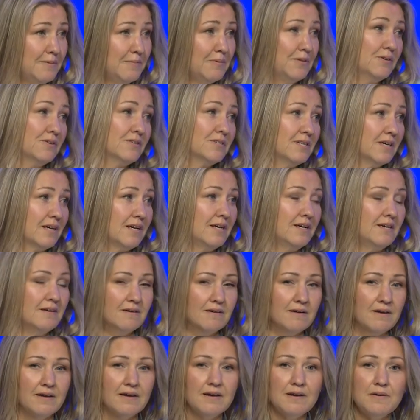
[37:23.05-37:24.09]
and they're sick of
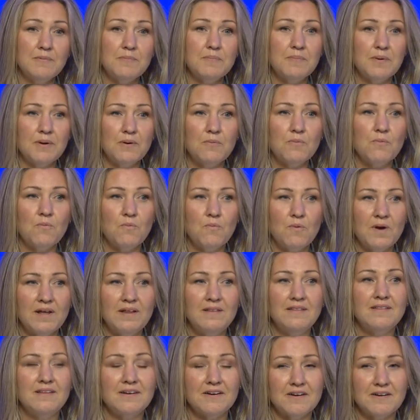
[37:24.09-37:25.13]
hearing it, but
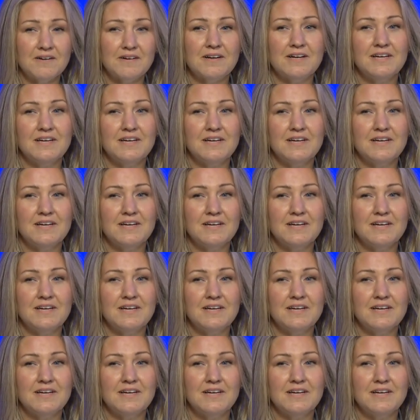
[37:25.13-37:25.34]
when there